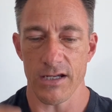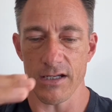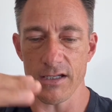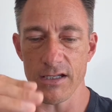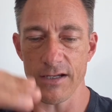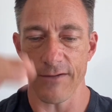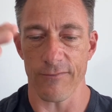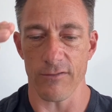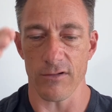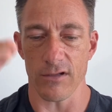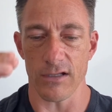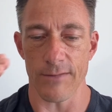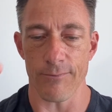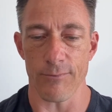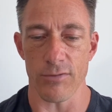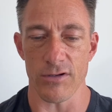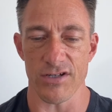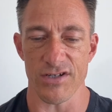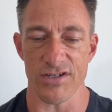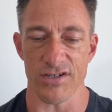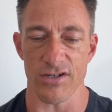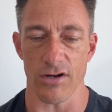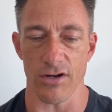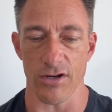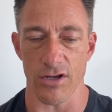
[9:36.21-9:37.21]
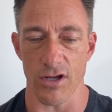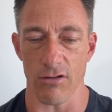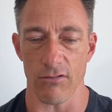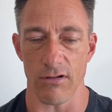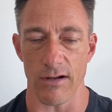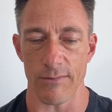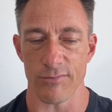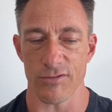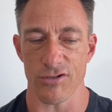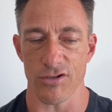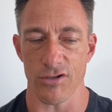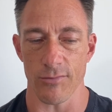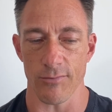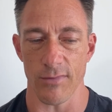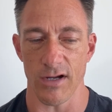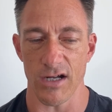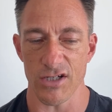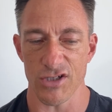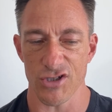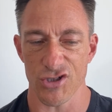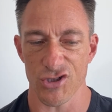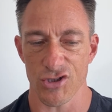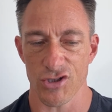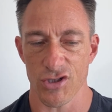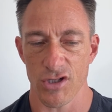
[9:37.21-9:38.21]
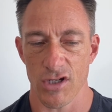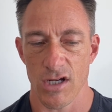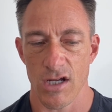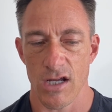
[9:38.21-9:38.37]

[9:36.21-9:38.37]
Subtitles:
different lipids don't go up too much.